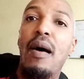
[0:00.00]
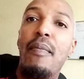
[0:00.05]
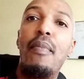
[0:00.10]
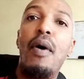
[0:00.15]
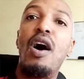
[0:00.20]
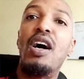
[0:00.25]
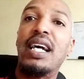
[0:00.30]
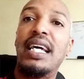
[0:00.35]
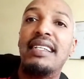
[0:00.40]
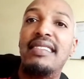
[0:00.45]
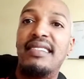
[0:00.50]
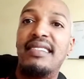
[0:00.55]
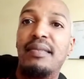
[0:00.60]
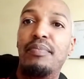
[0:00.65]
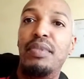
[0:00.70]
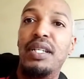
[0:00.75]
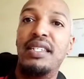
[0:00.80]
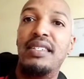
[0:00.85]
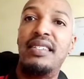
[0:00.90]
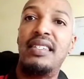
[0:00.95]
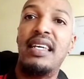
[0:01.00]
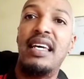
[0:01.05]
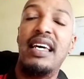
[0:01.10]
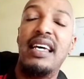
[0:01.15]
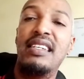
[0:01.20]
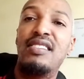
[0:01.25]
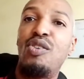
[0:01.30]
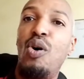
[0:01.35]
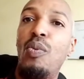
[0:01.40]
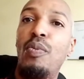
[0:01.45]
among SMEs
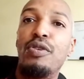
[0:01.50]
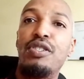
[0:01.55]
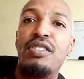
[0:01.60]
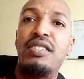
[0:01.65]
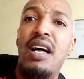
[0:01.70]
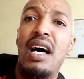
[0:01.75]
is almost